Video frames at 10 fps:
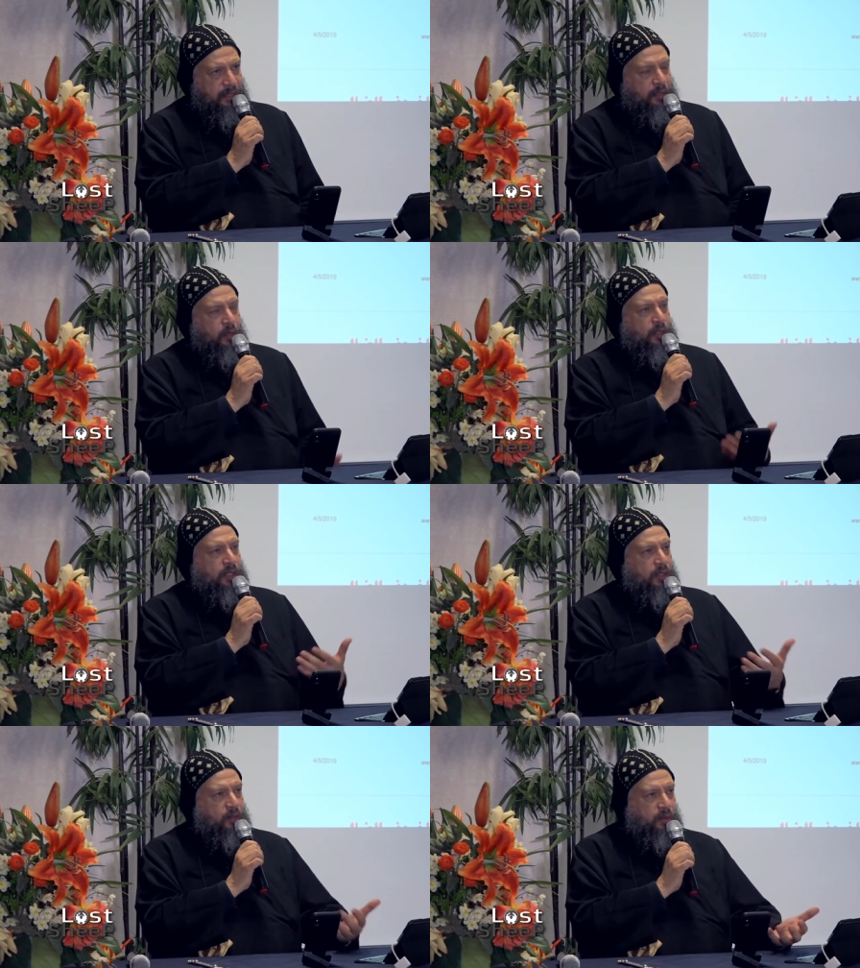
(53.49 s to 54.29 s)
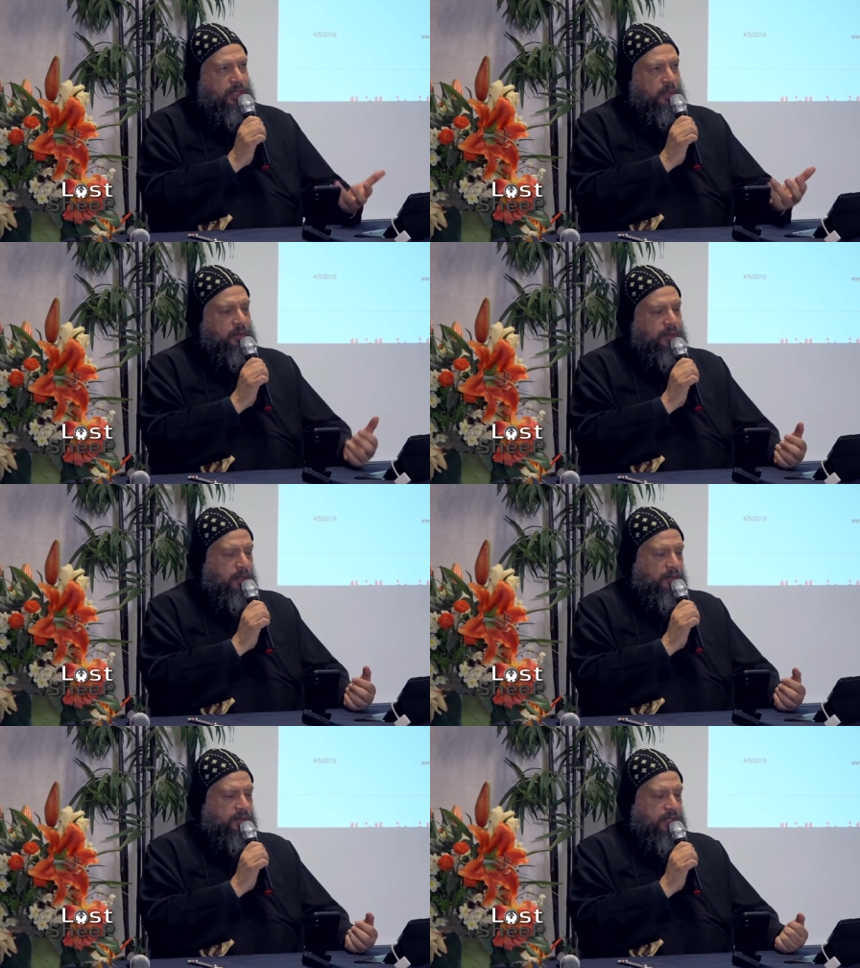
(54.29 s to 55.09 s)
in order to deal with
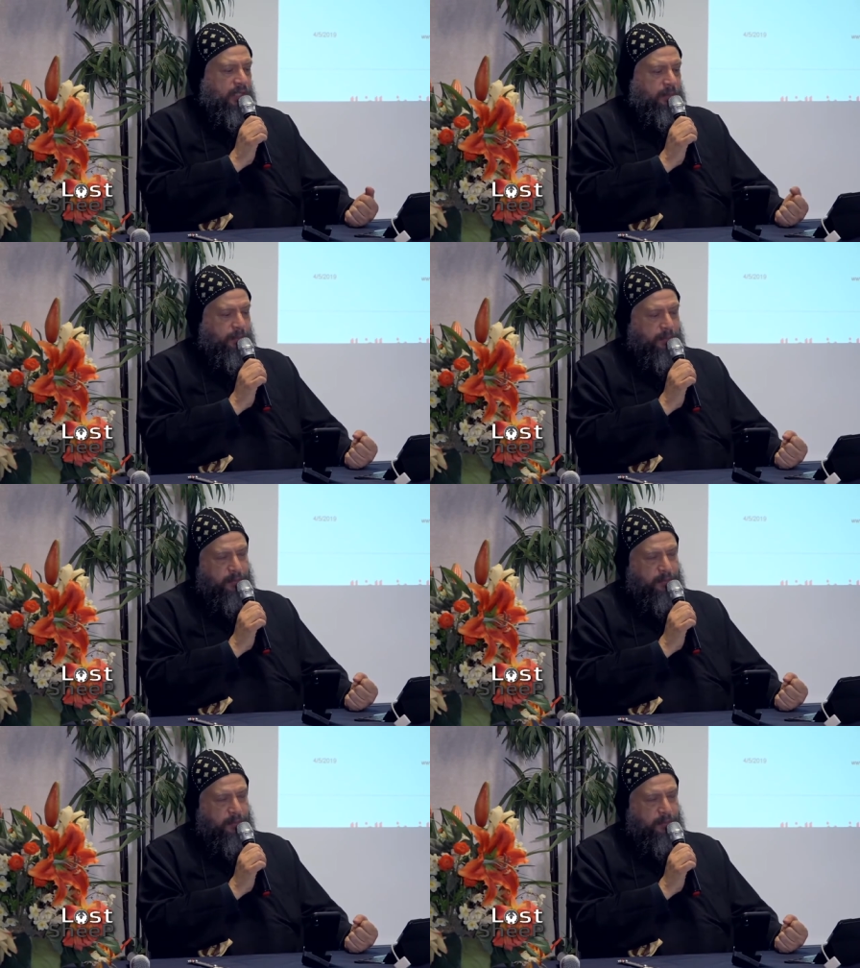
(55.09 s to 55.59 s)
the lost sheep.